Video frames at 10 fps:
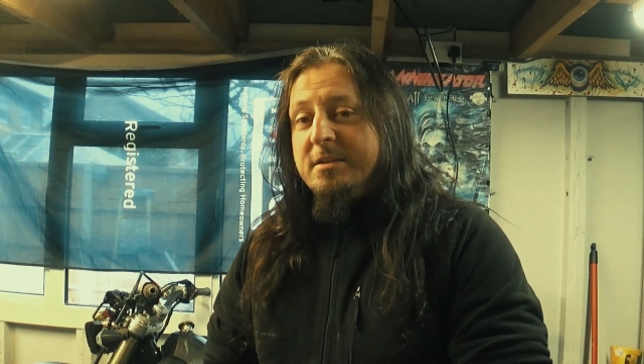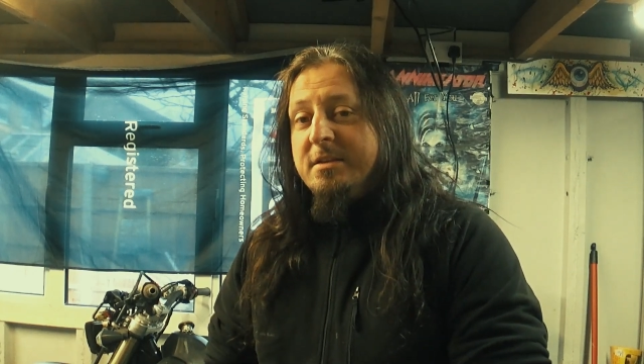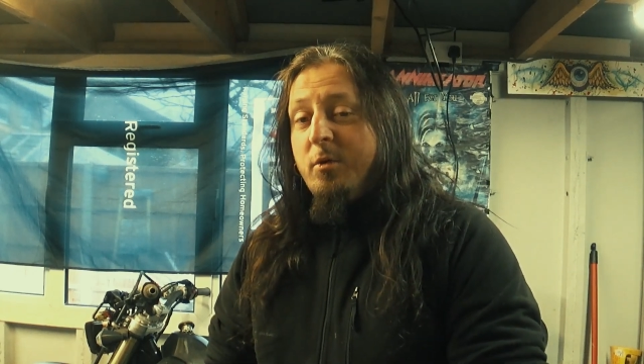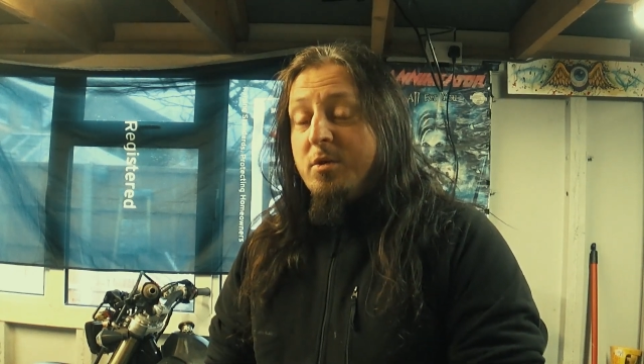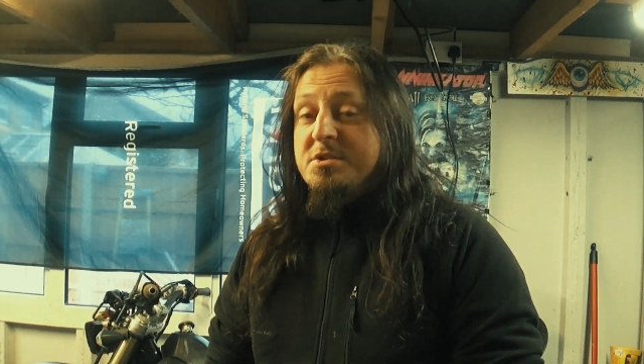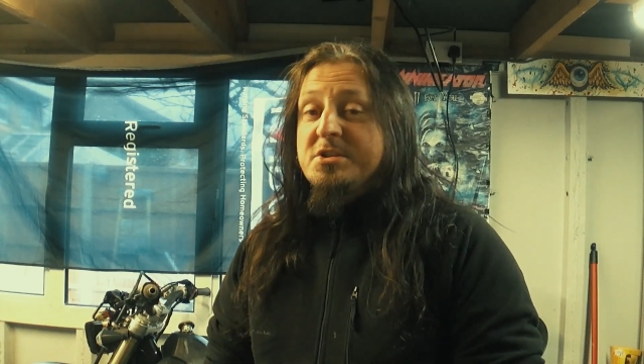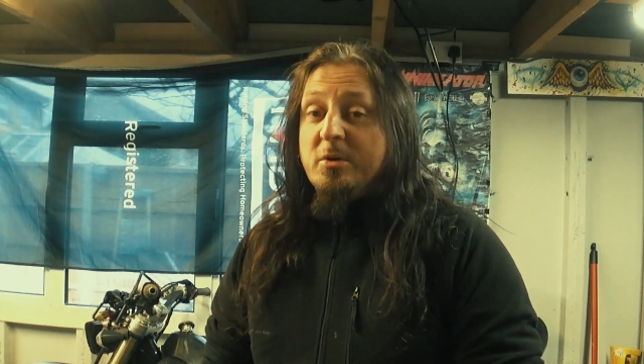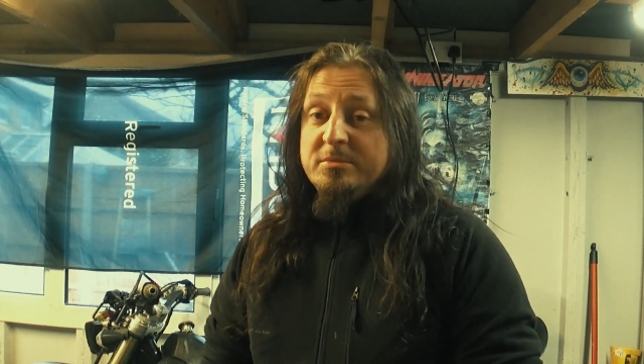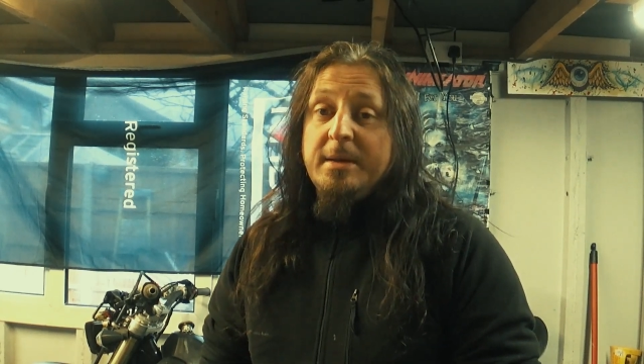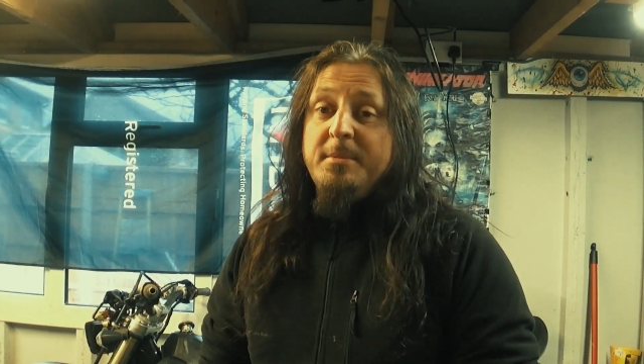There was
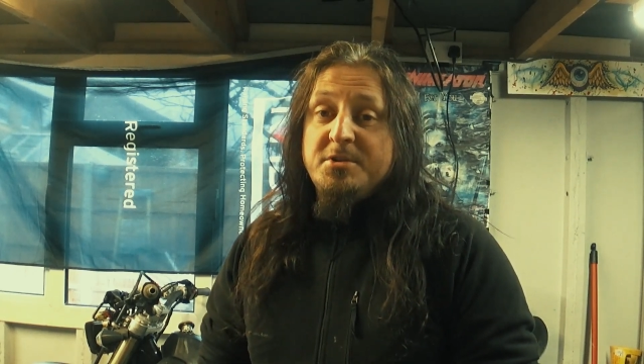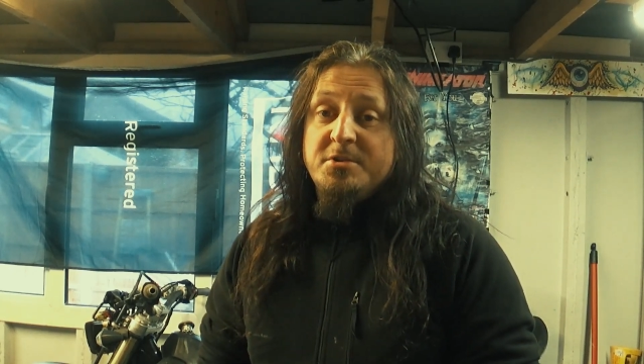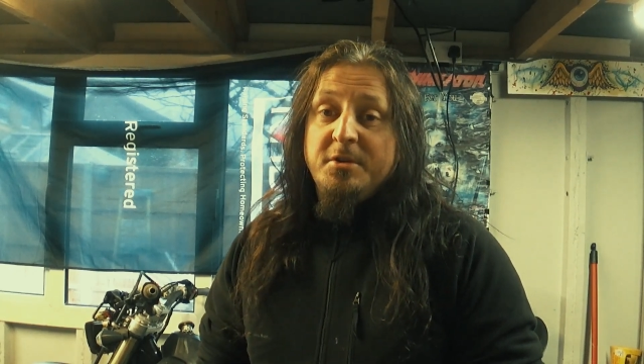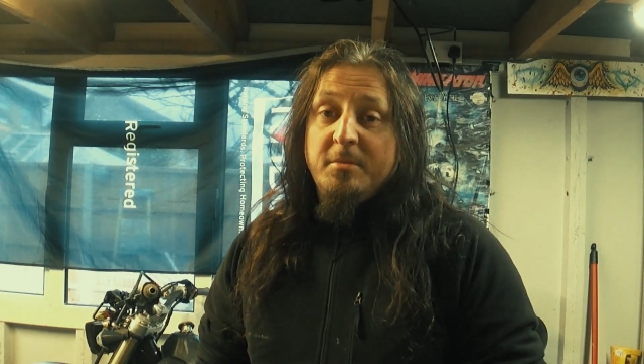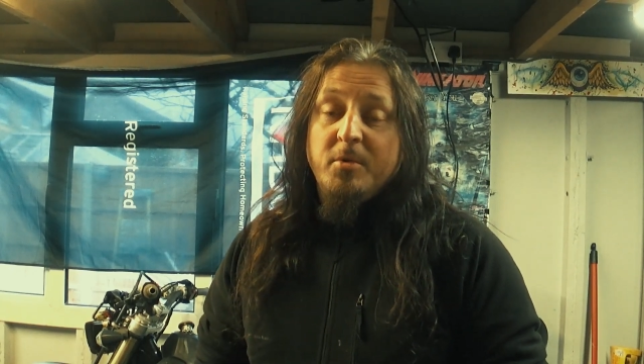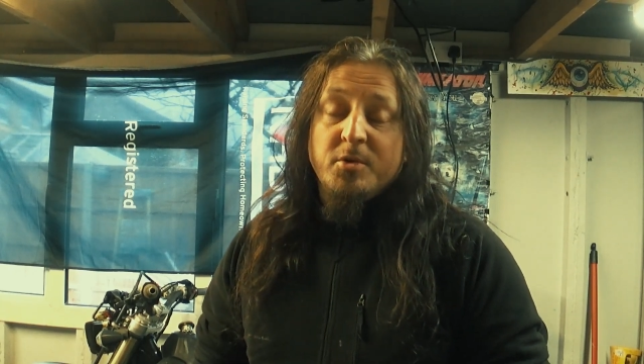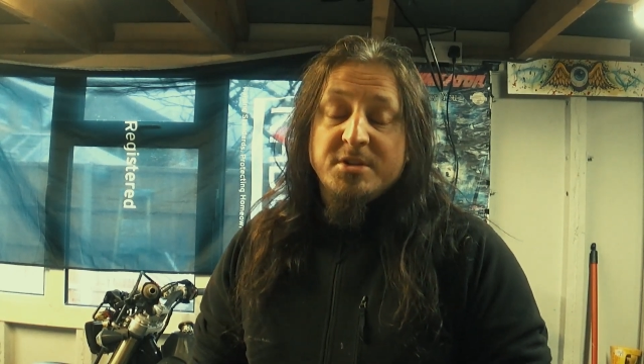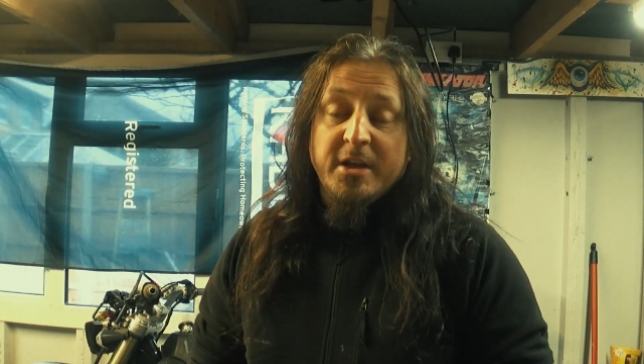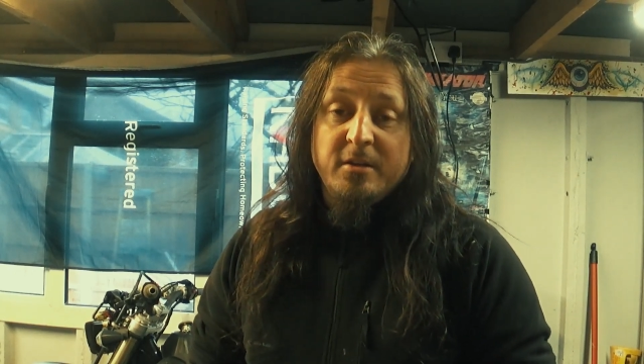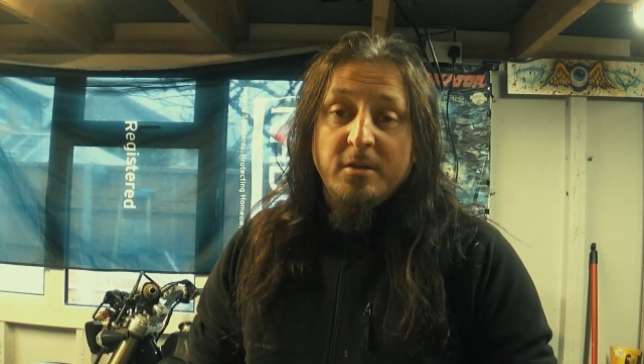some damage to the
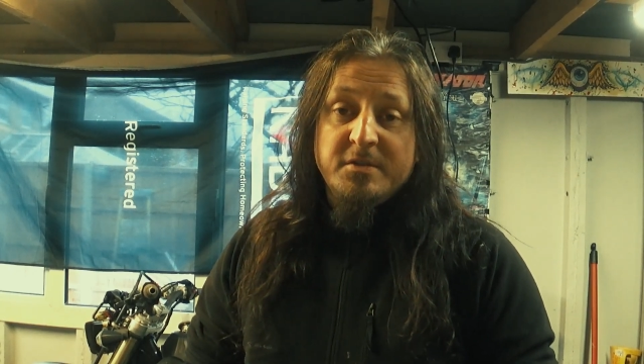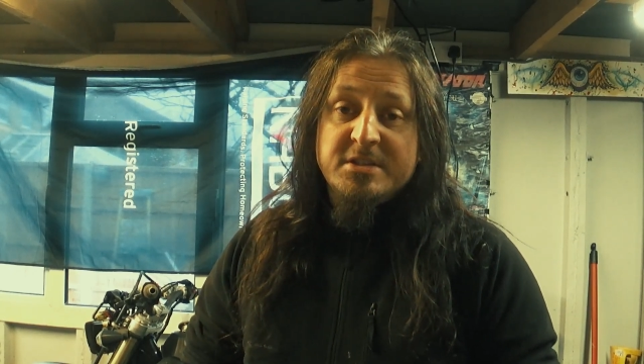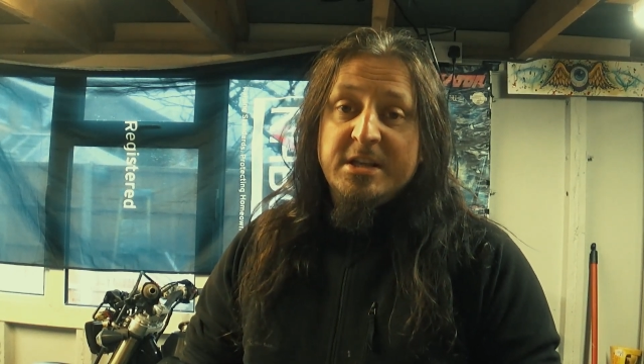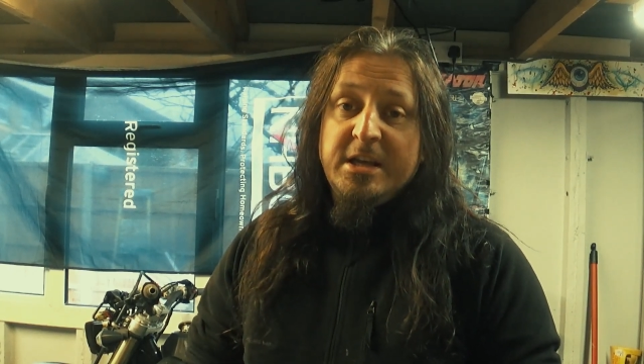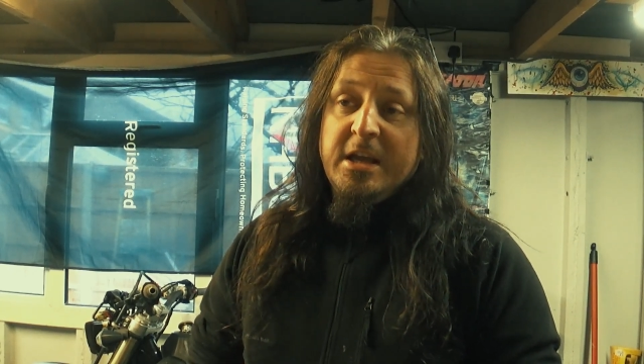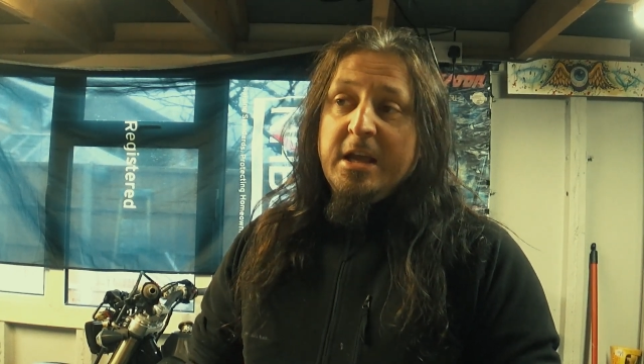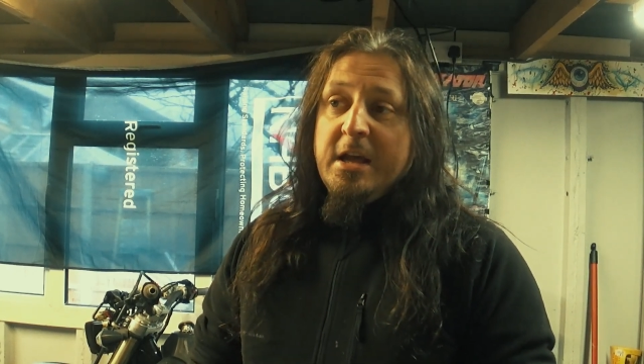motorcycle, obviously,